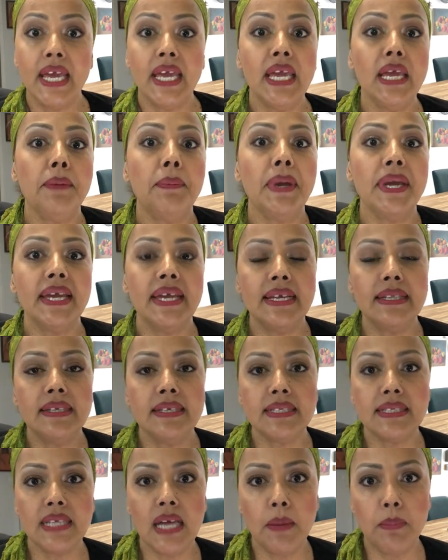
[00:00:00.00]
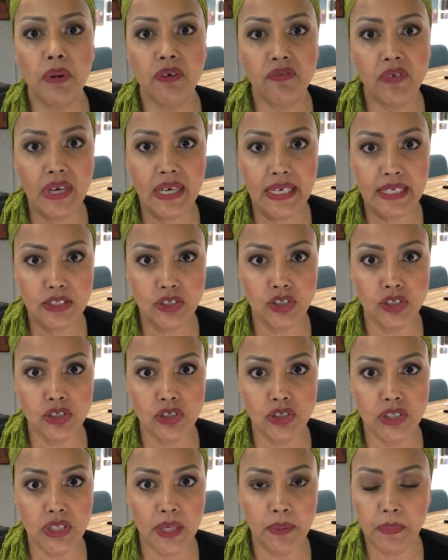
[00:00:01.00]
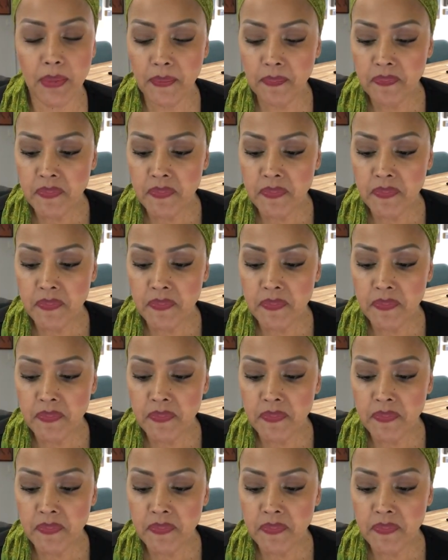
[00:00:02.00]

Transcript: even in this type of relationship.